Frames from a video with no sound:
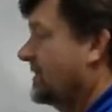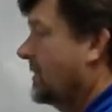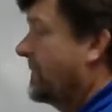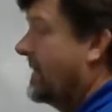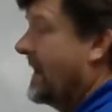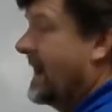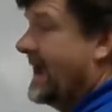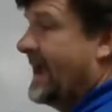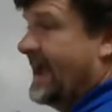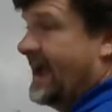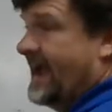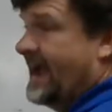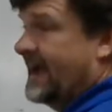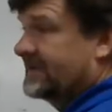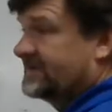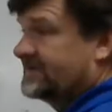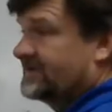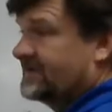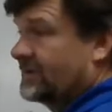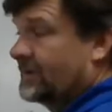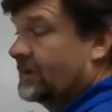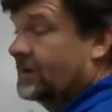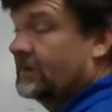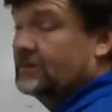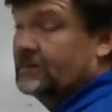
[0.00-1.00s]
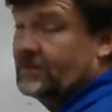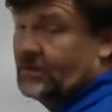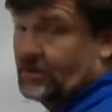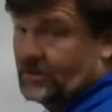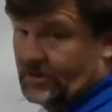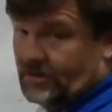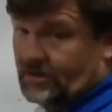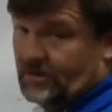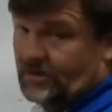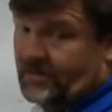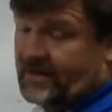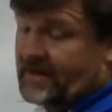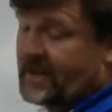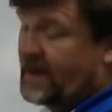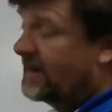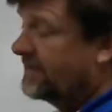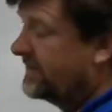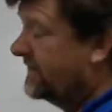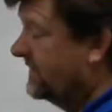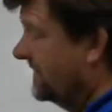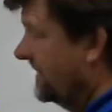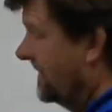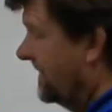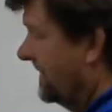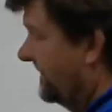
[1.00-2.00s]
my answer, you can do a
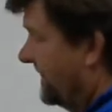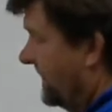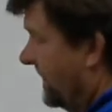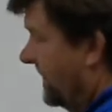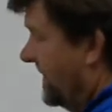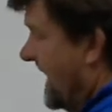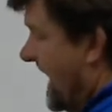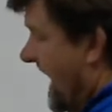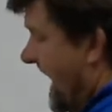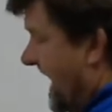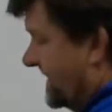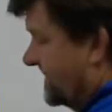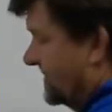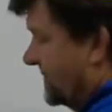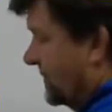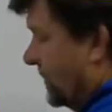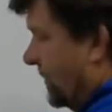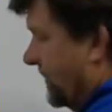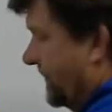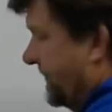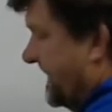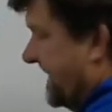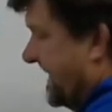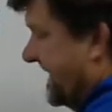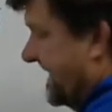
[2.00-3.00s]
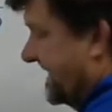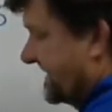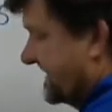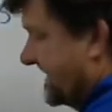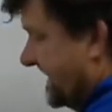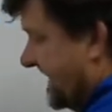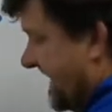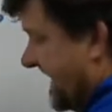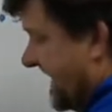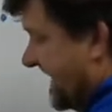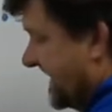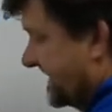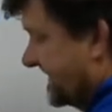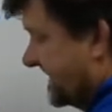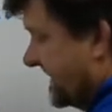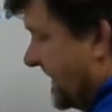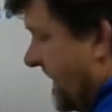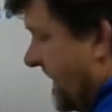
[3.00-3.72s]
calculator for the actual piece, is